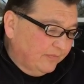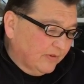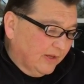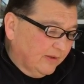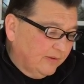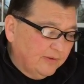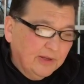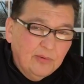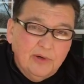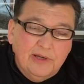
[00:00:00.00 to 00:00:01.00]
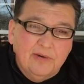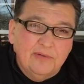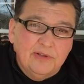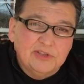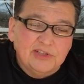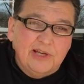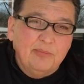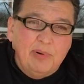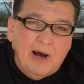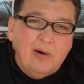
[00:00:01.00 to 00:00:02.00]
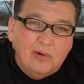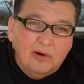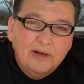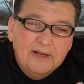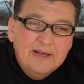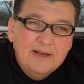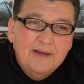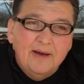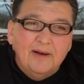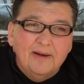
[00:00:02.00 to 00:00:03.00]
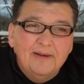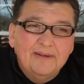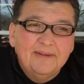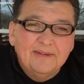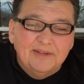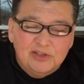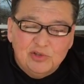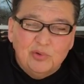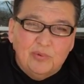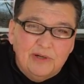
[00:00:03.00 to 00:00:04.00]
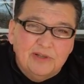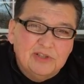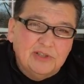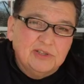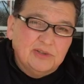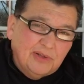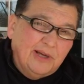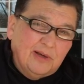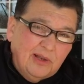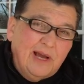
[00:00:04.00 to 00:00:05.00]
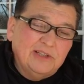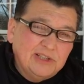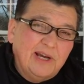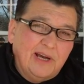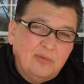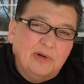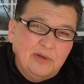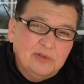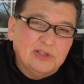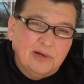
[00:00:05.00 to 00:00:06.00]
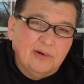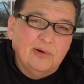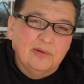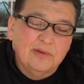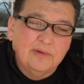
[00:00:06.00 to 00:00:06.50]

They, they were given the same power, uh, these two witnesses, like Elijah had when he was on earth.